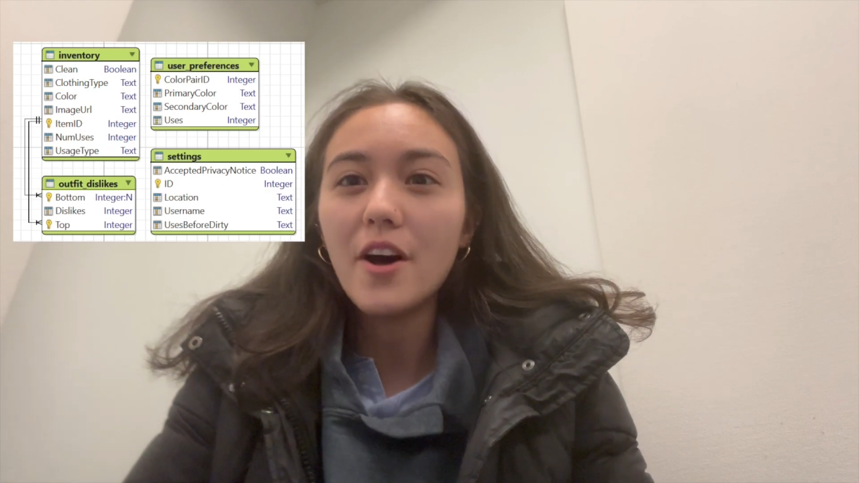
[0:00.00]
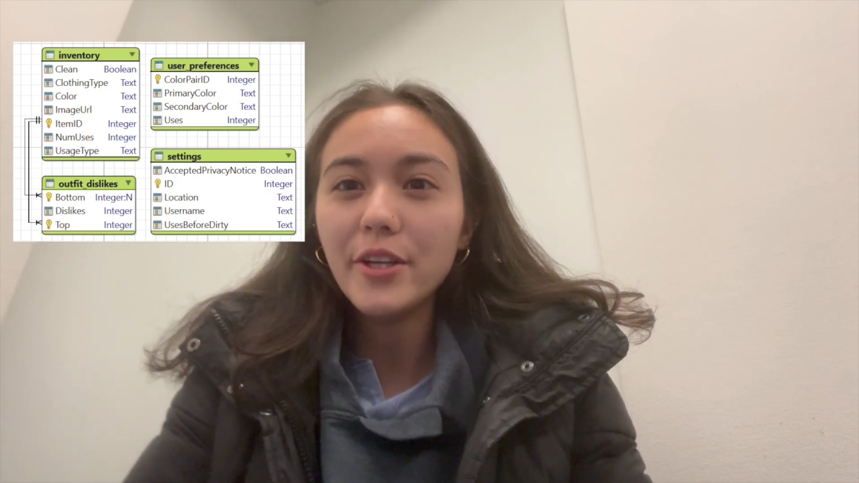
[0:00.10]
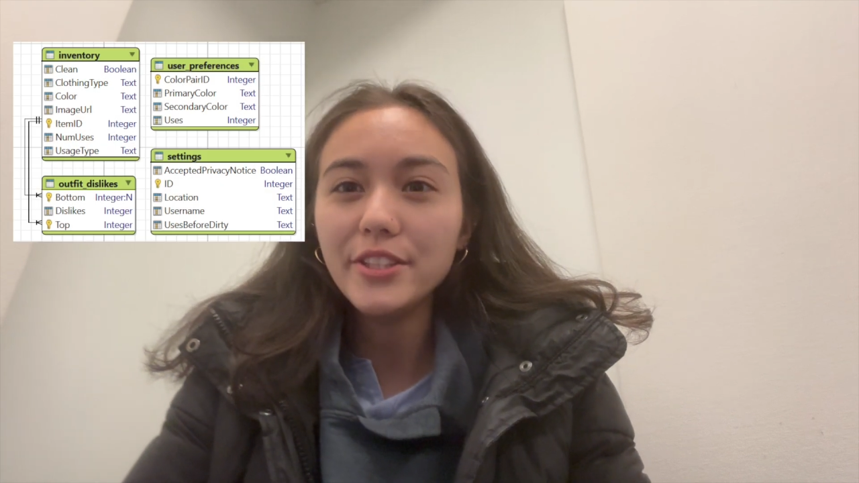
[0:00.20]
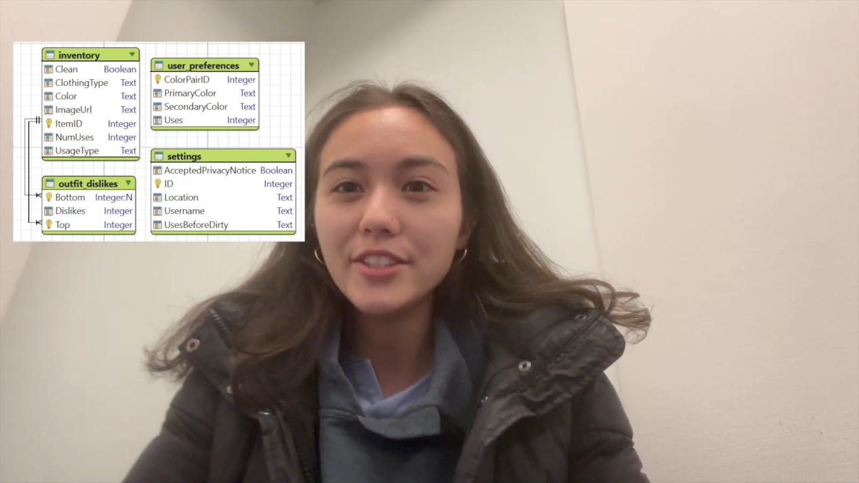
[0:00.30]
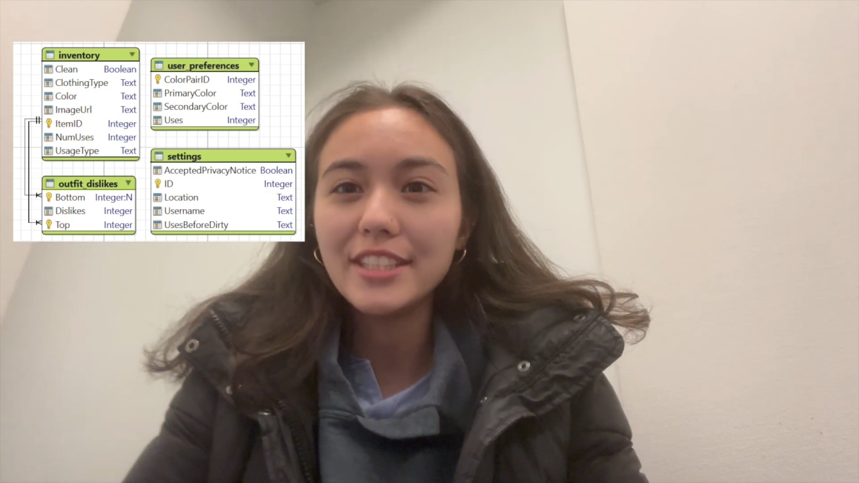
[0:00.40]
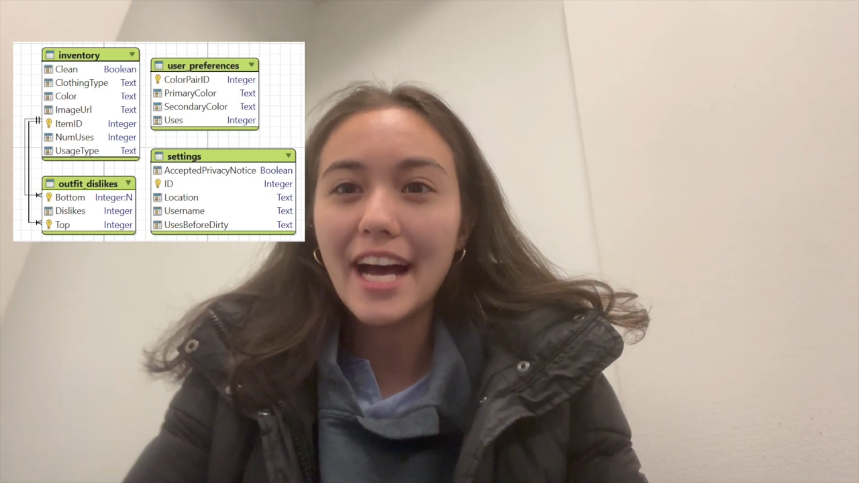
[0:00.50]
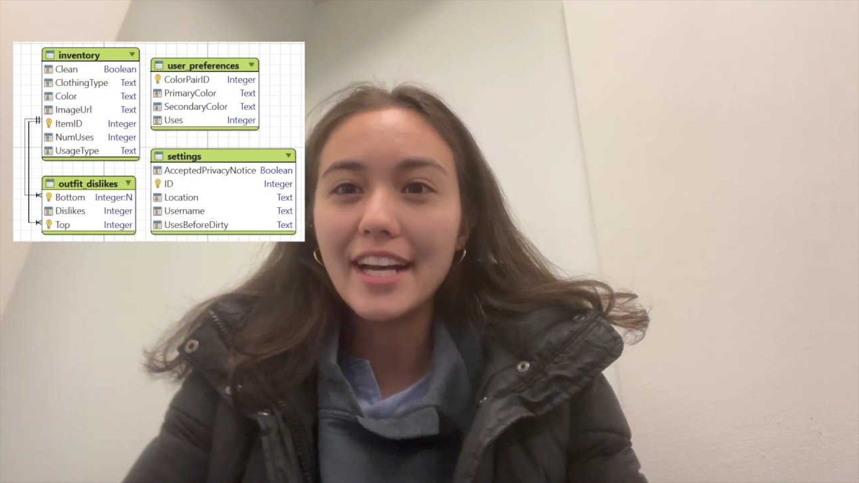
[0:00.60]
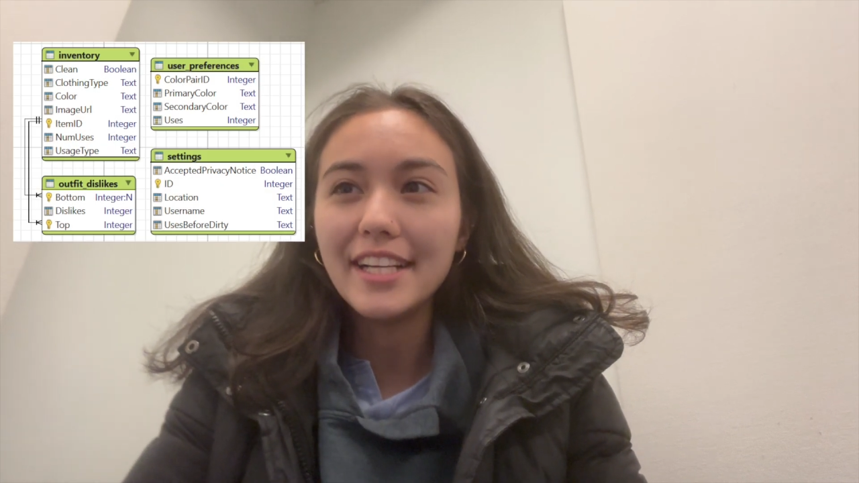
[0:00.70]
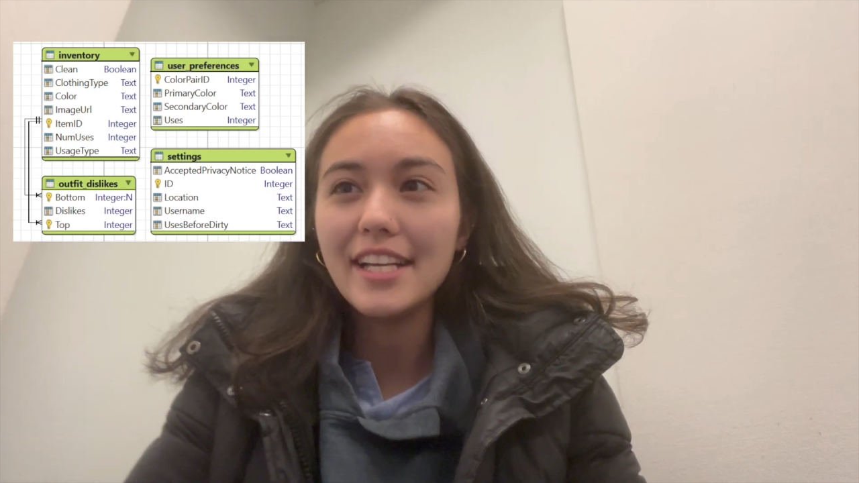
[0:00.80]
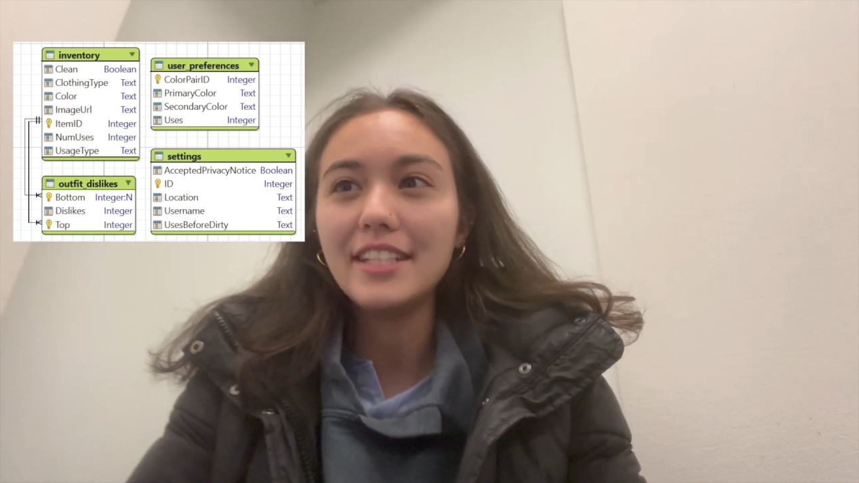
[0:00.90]
all user
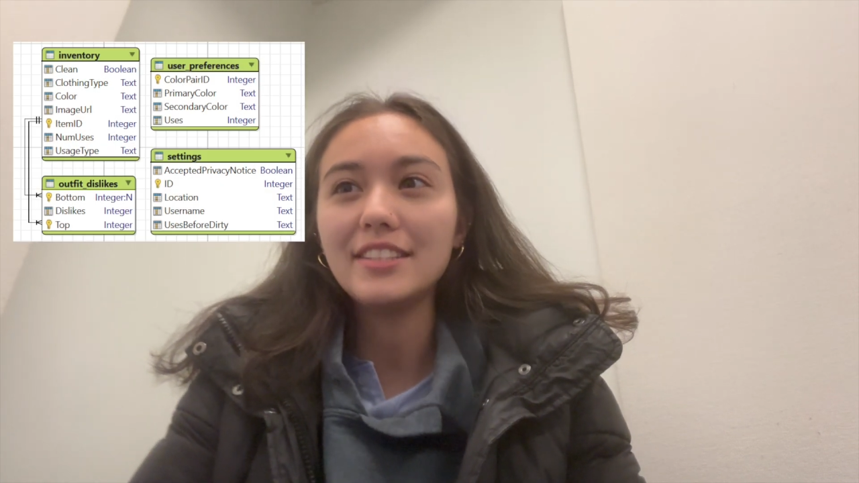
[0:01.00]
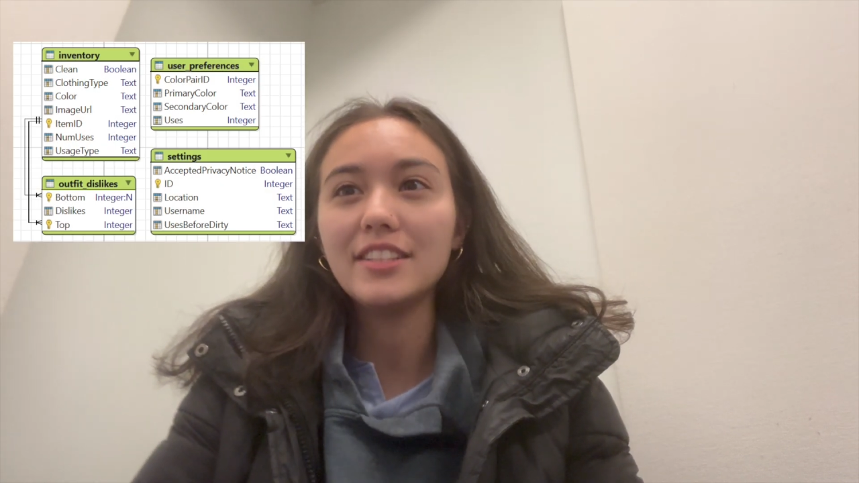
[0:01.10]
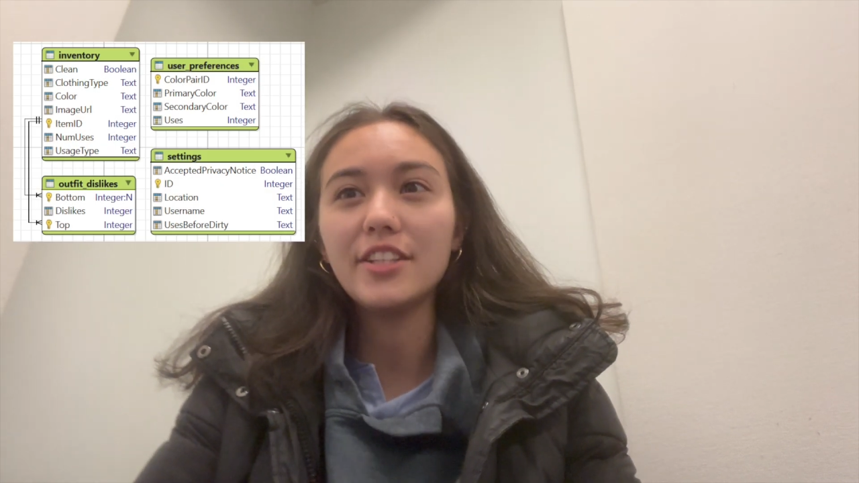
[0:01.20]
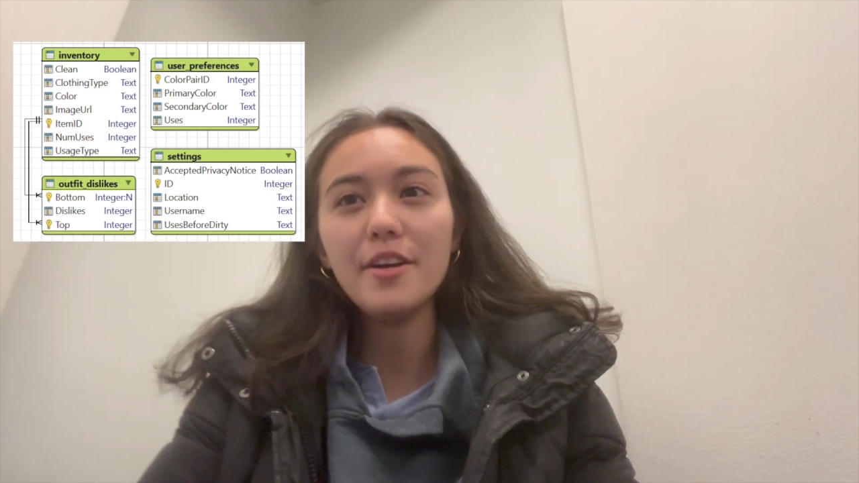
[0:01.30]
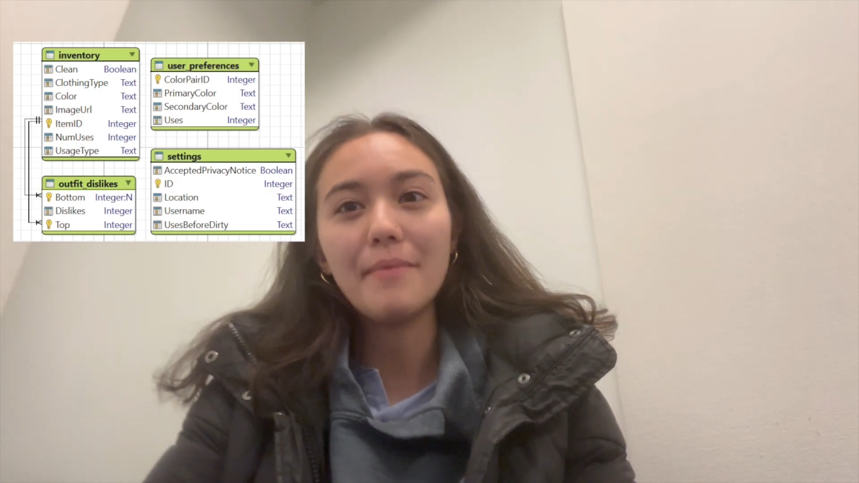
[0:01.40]
data in a secure